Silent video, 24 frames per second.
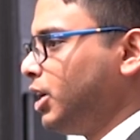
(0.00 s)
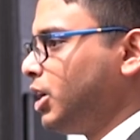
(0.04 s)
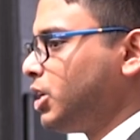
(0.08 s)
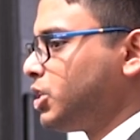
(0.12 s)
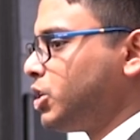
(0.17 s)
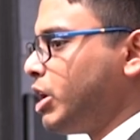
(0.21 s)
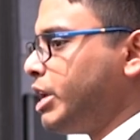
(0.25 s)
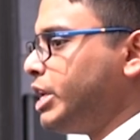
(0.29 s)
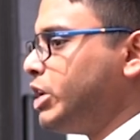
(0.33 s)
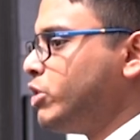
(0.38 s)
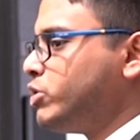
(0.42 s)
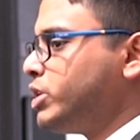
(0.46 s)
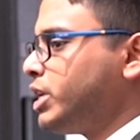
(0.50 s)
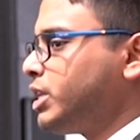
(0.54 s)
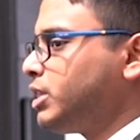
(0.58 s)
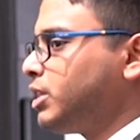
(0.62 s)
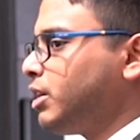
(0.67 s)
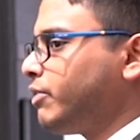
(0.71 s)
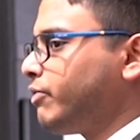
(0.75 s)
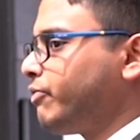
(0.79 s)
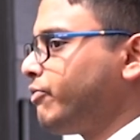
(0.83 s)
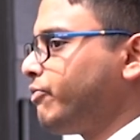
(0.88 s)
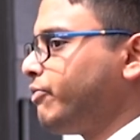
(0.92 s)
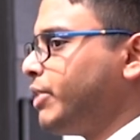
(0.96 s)
So using
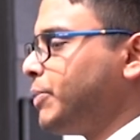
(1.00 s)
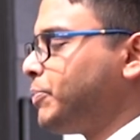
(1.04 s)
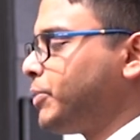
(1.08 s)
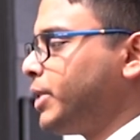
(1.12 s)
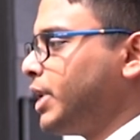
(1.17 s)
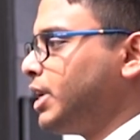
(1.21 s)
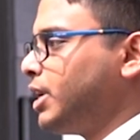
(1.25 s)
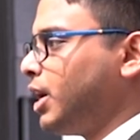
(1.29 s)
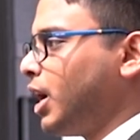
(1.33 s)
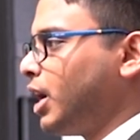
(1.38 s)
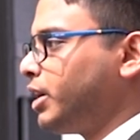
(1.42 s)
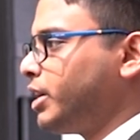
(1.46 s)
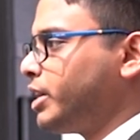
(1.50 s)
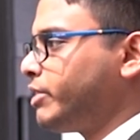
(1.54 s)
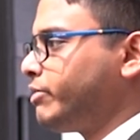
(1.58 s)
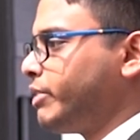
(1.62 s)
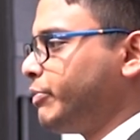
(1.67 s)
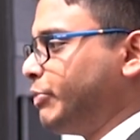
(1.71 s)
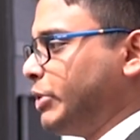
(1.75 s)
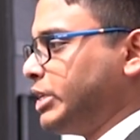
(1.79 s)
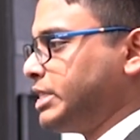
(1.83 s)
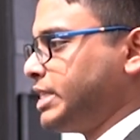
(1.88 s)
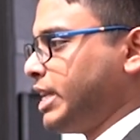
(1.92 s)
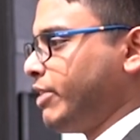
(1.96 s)
the
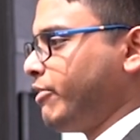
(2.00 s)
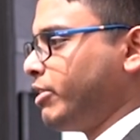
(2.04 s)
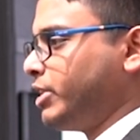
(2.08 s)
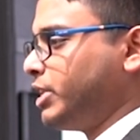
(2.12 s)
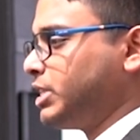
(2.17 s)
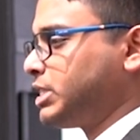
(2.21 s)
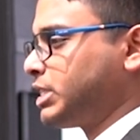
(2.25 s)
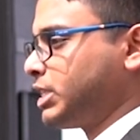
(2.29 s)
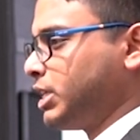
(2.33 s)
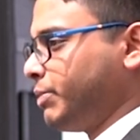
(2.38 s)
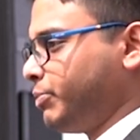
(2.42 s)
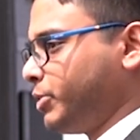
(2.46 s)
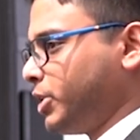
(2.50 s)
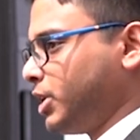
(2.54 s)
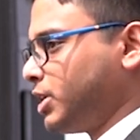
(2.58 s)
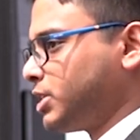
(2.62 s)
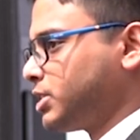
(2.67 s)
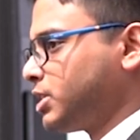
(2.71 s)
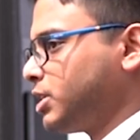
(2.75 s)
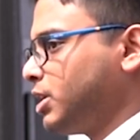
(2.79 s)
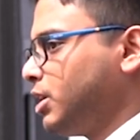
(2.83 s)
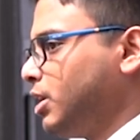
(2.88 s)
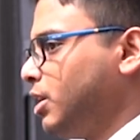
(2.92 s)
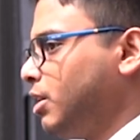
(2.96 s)
1,557
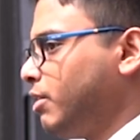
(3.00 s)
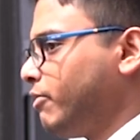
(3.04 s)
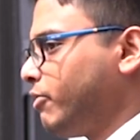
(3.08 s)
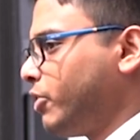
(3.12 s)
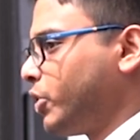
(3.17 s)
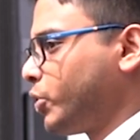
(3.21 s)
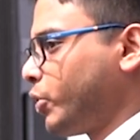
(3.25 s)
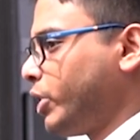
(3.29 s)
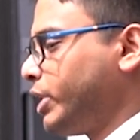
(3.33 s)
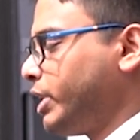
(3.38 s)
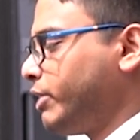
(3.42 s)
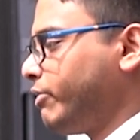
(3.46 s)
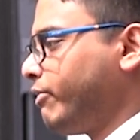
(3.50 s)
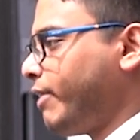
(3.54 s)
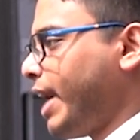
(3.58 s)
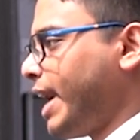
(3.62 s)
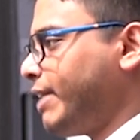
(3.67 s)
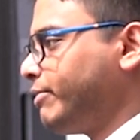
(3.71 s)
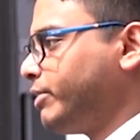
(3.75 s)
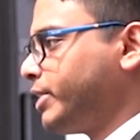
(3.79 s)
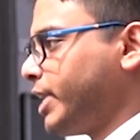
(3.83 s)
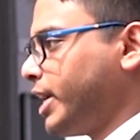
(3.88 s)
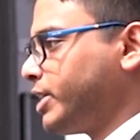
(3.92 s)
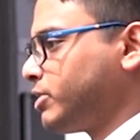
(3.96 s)
descriptors for
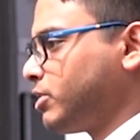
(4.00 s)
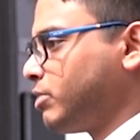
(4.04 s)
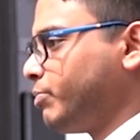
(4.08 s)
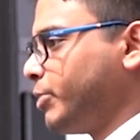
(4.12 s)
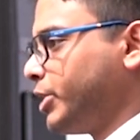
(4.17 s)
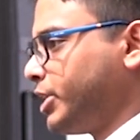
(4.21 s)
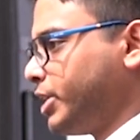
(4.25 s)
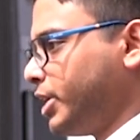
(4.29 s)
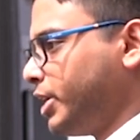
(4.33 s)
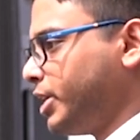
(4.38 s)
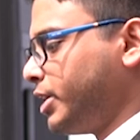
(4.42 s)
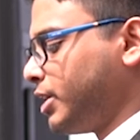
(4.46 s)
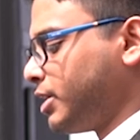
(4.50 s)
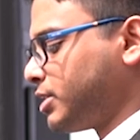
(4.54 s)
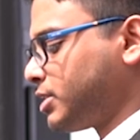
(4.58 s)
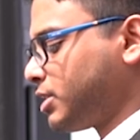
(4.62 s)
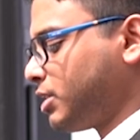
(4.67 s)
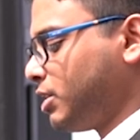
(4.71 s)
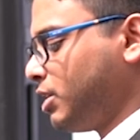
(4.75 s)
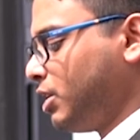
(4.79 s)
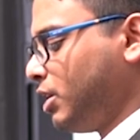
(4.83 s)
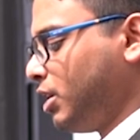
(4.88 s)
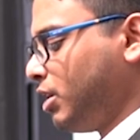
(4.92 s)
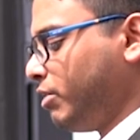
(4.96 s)
25,000 materials,
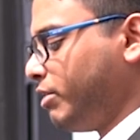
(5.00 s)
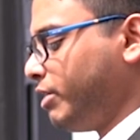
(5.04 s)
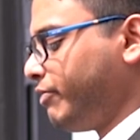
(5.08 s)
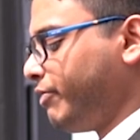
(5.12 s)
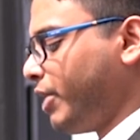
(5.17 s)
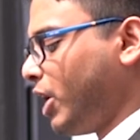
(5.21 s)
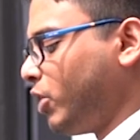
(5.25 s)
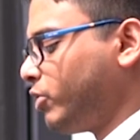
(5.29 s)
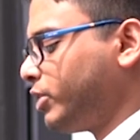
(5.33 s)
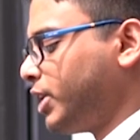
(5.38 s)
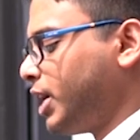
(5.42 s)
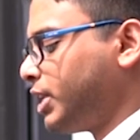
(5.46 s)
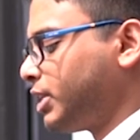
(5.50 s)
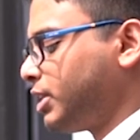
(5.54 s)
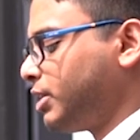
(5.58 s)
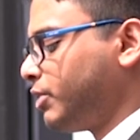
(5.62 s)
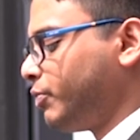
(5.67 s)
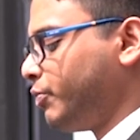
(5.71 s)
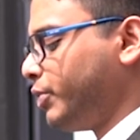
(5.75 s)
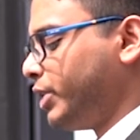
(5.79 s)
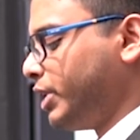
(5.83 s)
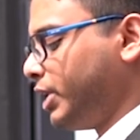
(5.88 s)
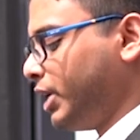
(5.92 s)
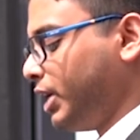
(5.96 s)
we found that
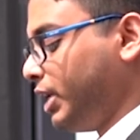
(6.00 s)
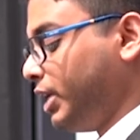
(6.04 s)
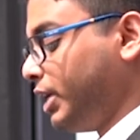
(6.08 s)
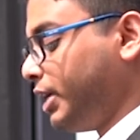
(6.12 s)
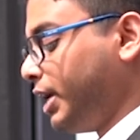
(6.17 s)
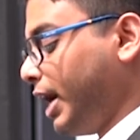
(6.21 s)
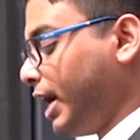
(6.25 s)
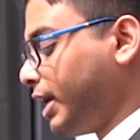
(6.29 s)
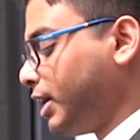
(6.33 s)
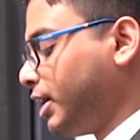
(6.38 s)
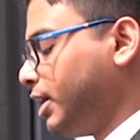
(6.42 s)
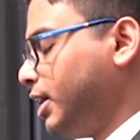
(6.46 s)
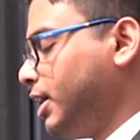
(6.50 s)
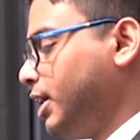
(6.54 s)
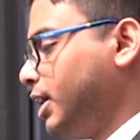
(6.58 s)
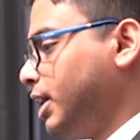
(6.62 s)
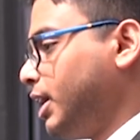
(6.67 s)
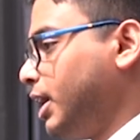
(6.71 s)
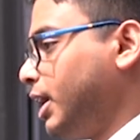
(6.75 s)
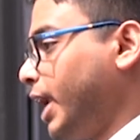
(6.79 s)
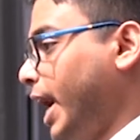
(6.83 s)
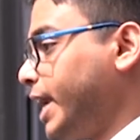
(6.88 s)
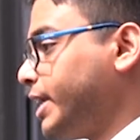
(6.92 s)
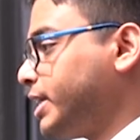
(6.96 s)
we really
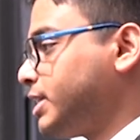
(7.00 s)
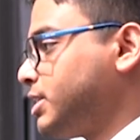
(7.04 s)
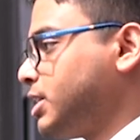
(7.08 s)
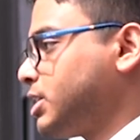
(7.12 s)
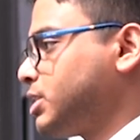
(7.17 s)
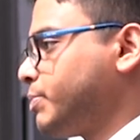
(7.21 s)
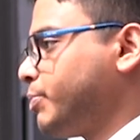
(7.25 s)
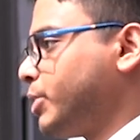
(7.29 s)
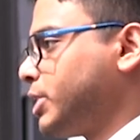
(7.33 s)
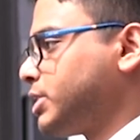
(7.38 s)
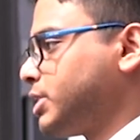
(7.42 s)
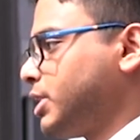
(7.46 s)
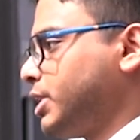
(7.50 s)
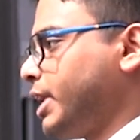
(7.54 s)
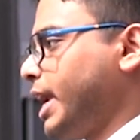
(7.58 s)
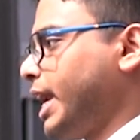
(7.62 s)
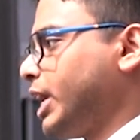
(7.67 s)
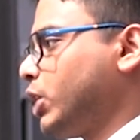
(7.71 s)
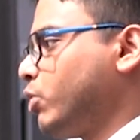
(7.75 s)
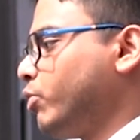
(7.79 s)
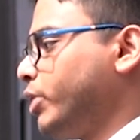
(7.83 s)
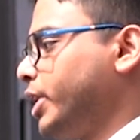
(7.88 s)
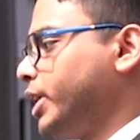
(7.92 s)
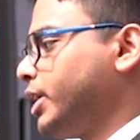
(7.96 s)
get 96%
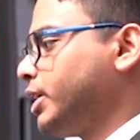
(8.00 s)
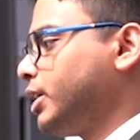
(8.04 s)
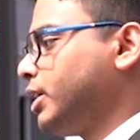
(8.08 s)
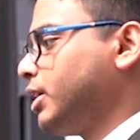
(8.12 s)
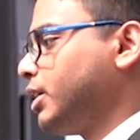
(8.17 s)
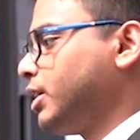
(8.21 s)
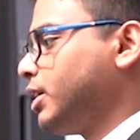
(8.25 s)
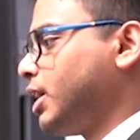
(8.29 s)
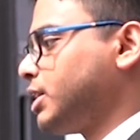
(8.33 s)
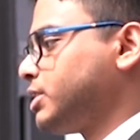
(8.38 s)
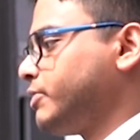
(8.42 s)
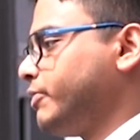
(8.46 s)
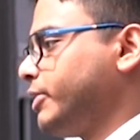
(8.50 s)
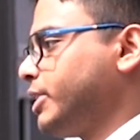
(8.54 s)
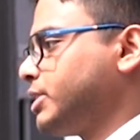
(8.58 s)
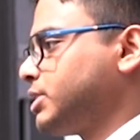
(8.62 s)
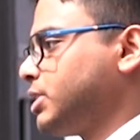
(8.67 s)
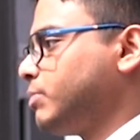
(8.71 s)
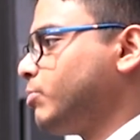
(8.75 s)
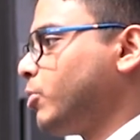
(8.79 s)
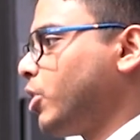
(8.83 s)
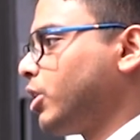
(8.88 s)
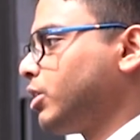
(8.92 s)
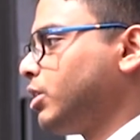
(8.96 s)
accurate
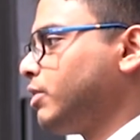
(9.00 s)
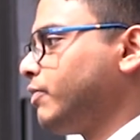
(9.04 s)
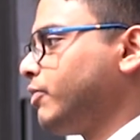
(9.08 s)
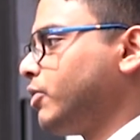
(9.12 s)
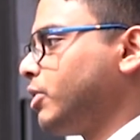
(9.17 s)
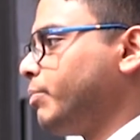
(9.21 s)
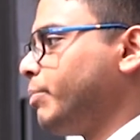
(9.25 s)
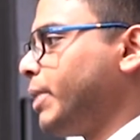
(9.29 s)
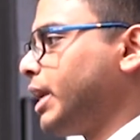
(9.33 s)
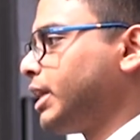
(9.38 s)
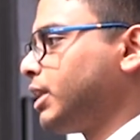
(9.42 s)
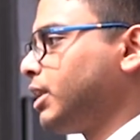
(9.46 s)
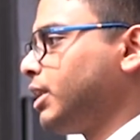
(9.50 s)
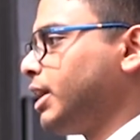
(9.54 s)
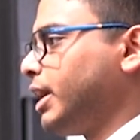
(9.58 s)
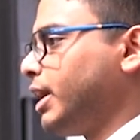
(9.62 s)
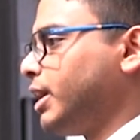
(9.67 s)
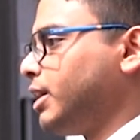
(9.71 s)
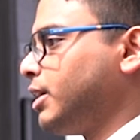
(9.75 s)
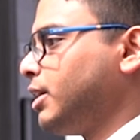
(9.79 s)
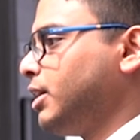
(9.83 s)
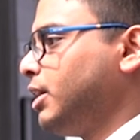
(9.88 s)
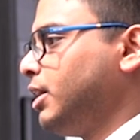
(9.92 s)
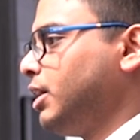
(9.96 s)
classification model for metal
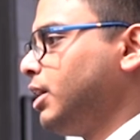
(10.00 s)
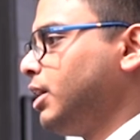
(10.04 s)
and